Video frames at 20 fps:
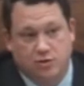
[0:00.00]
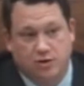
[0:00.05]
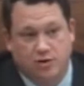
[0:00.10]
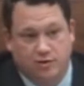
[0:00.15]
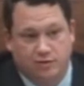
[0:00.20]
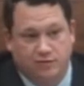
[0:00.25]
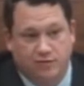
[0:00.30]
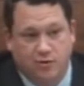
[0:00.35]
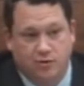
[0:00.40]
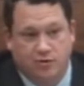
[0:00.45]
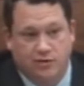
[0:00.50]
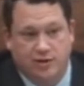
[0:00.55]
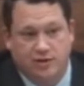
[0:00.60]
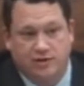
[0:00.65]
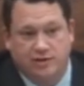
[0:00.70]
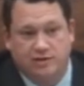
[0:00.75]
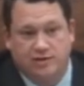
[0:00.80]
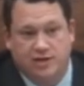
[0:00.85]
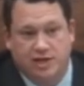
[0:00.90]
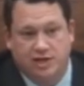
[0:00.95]
no other vote
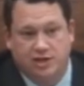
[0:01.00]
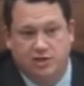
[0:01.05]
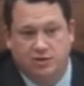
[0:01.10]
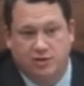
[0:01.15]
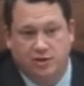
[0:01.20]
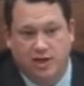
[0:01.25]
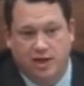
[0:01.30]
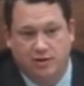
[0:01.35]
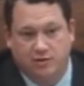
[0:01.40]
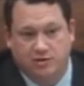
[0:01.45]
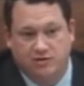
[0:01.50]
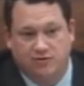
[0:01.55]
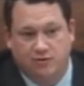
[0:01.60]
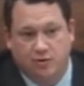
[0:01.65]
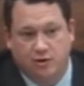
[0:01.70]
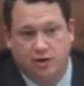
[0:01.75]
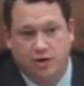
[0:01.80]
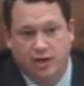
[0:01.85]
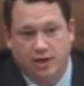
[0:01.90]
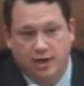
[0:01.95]
that the statute allows
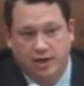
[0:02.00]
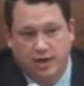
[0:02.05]
for.